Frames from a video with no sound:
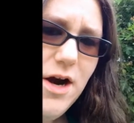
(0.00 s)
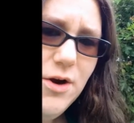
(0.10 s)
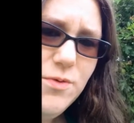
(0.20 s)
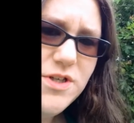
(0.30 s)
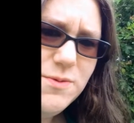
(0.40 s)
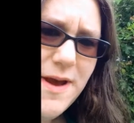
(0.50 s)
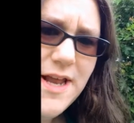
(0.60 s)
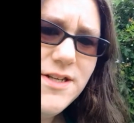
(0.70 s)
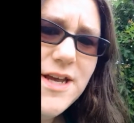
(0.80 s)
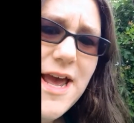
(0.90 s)
I would
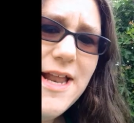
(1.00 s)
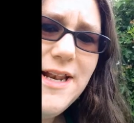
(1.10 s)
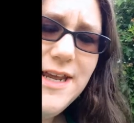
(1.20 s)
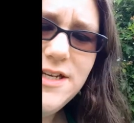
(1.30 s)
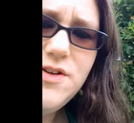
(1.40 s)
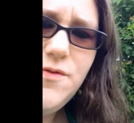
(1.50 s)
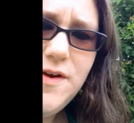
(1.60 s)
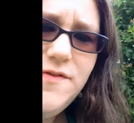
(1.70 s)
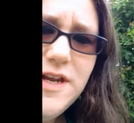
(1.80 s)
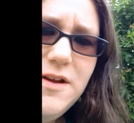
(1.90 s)
spend at least
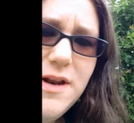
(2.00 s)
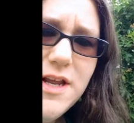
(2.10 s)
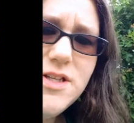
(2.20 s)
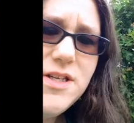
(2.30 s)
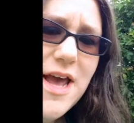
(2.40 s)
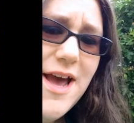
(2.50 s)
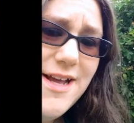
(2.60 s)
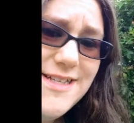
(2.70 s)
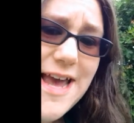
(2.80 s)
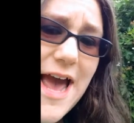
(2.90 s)
15 minutes
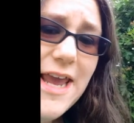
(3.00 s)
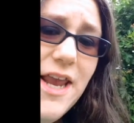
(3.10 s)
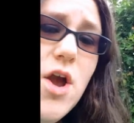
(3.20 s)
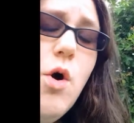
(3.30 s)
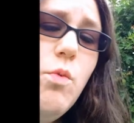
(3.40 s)
a day